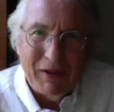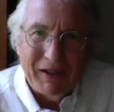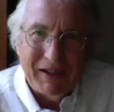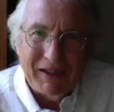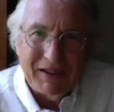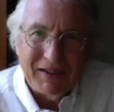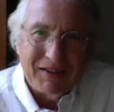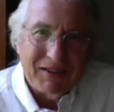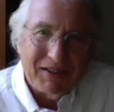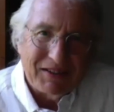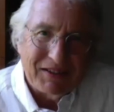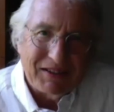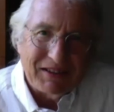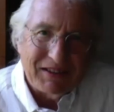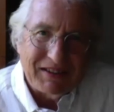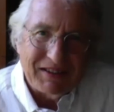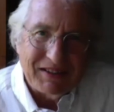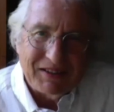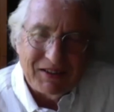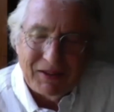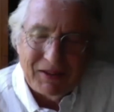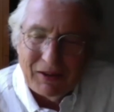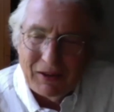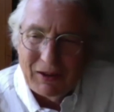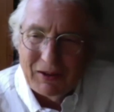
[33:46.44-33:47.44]
it is.
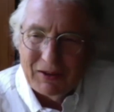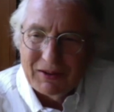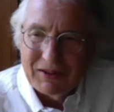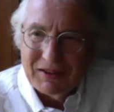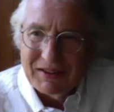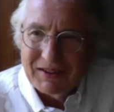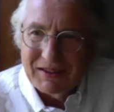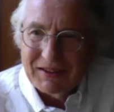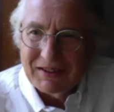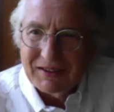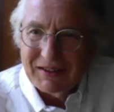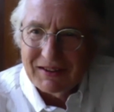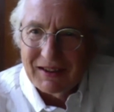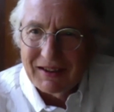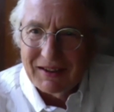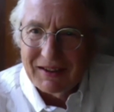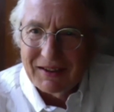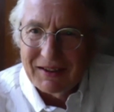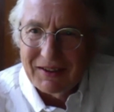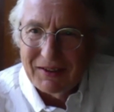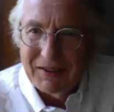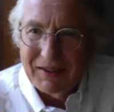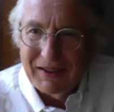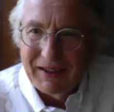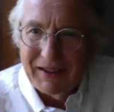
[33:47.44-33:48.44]
It's just like
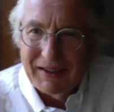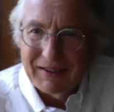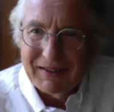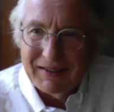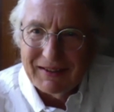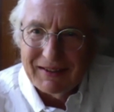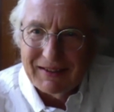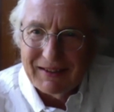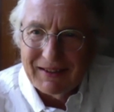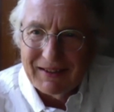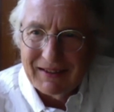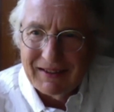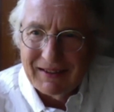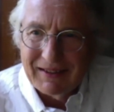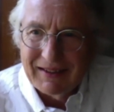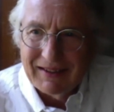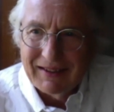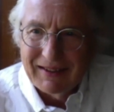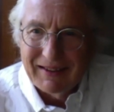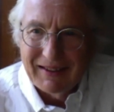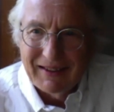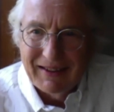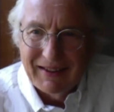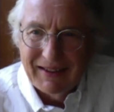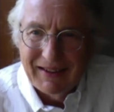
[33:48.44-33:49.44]
you
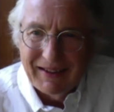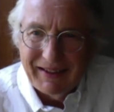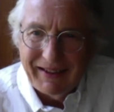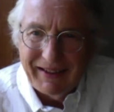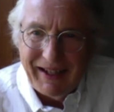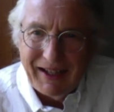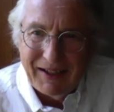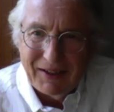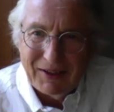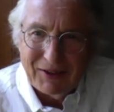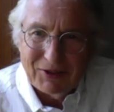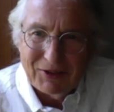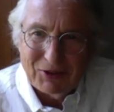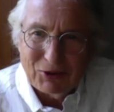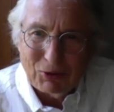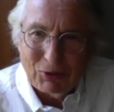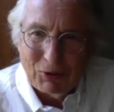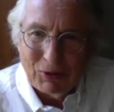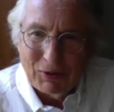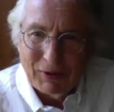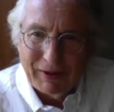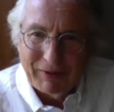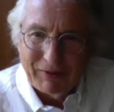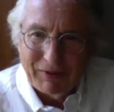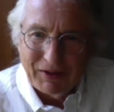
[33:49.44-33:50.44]
can't
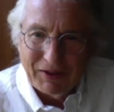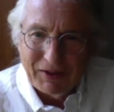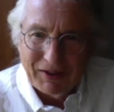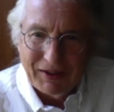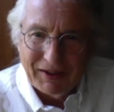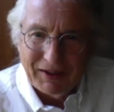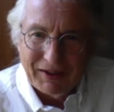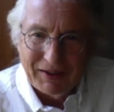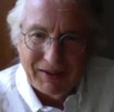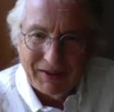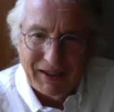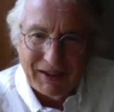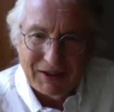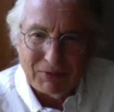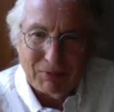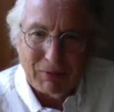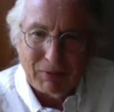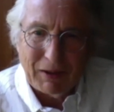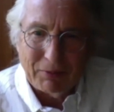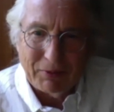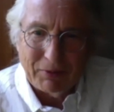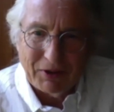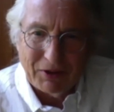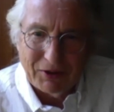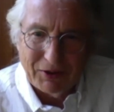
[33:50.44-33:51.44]
control everything, and that's
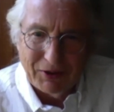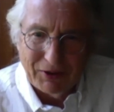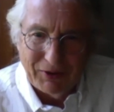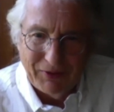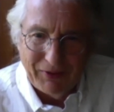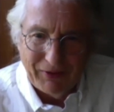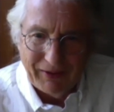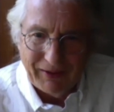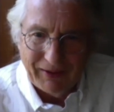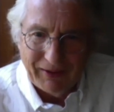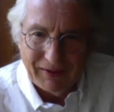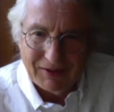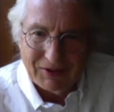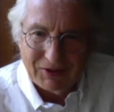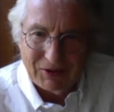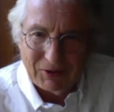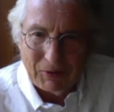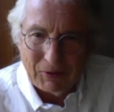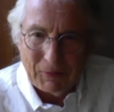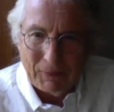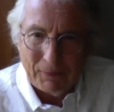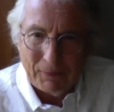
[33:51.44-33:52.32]
probably a good thing. So